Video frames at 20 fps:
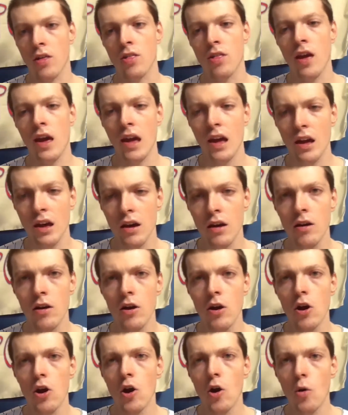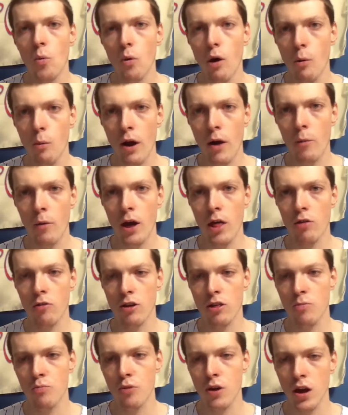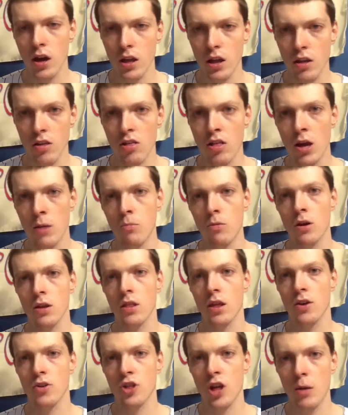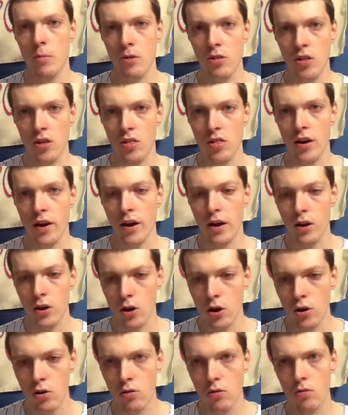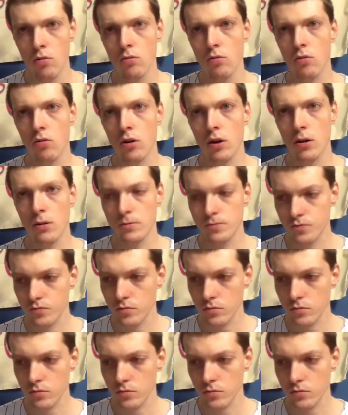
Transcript: Senga, whether it's bringing in someone like Jameson Taillon or